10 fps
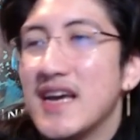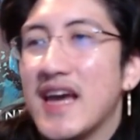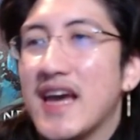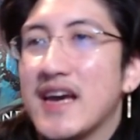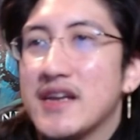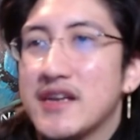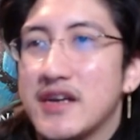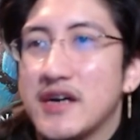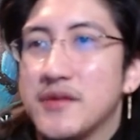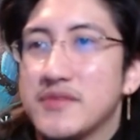and
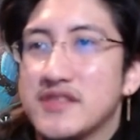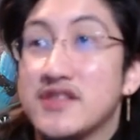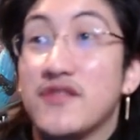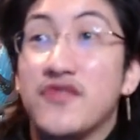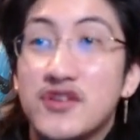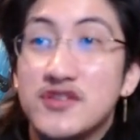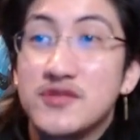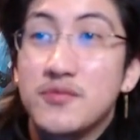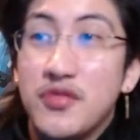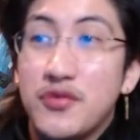this is the first
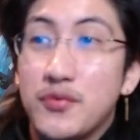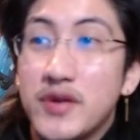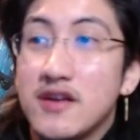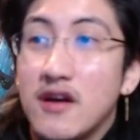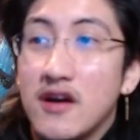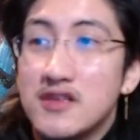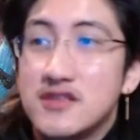3 cards.